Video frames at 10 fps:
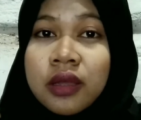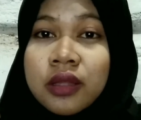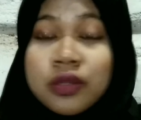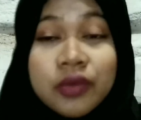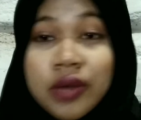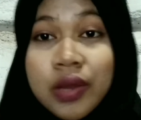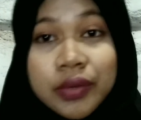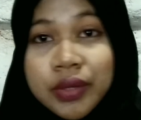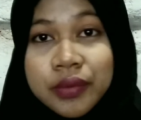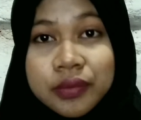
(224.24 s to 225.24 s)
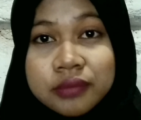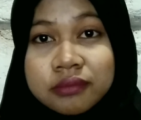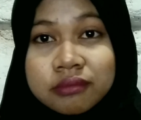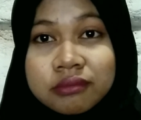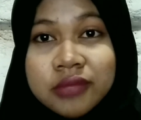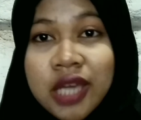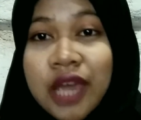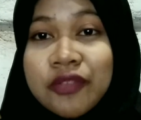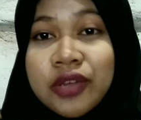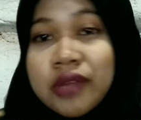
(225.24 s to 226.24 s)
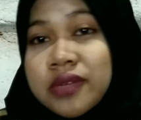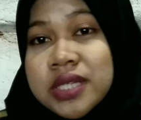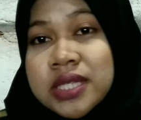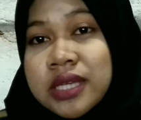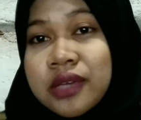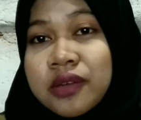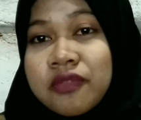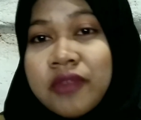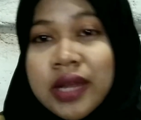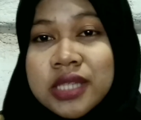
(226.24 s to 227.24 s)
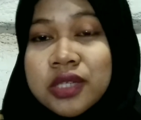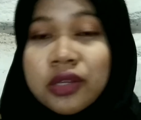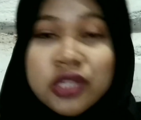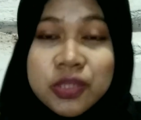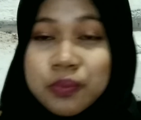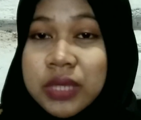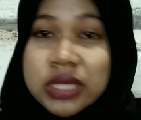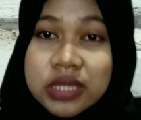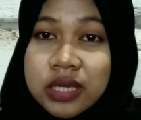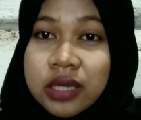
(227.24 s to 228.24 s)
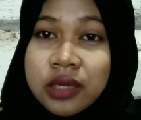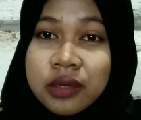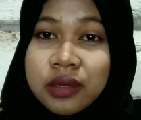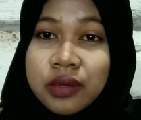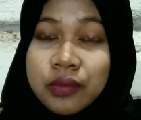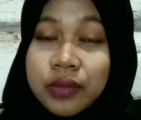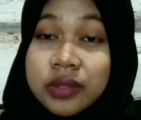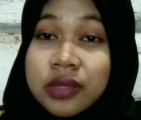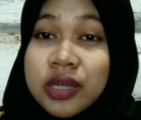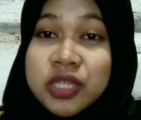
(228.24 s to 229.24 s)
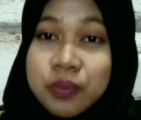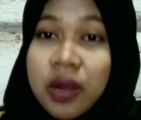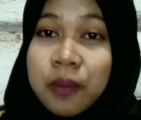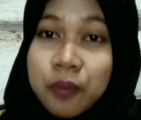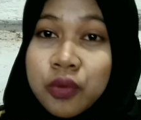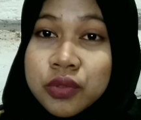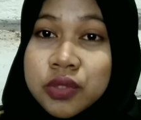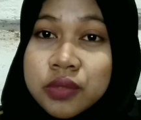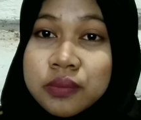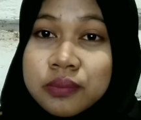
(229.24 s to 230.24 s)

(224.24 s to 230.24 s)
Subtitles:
Look around you. Have you ever seen your friends always busy with their smartphones?